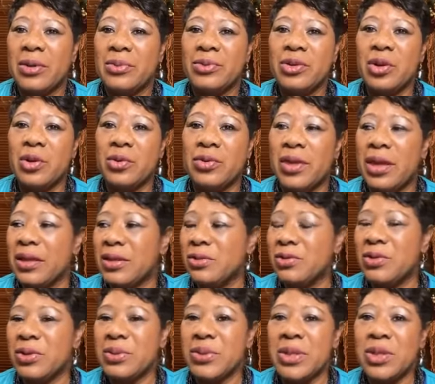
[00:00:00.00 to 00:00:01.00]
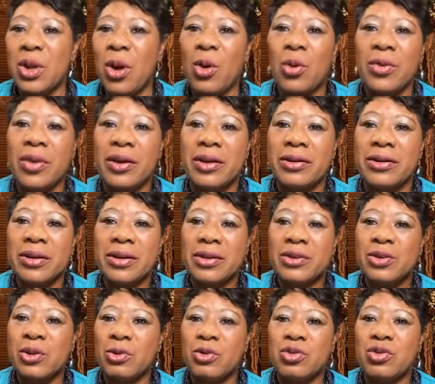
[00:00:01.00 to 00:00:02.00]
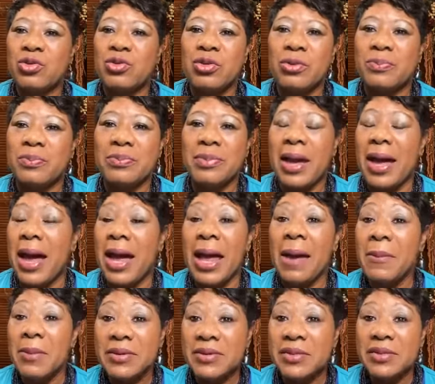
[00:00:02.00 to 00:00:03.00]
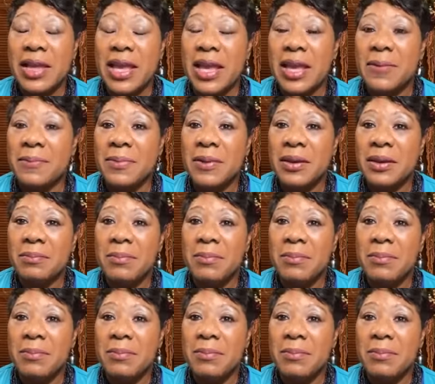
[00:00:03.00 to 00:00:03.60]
you know, they we know they're, you know, I'm going to say it.